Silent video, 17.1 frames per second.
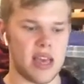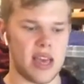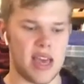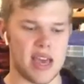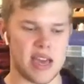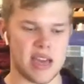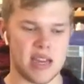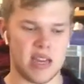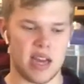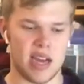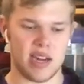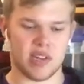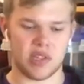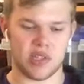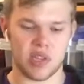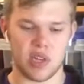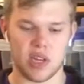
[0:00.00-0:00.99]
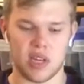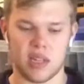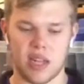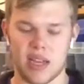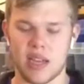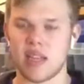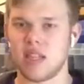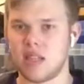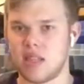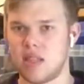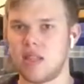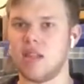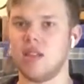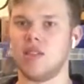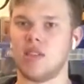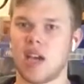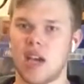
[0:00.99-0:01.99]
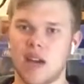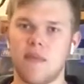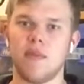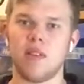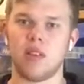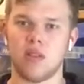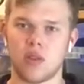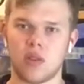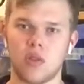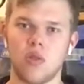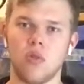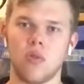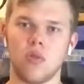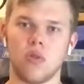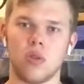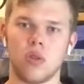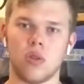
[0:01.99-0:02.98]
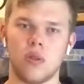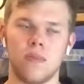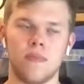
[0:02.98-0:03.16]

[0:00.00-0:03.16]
And I just saw like the design of it looked cool.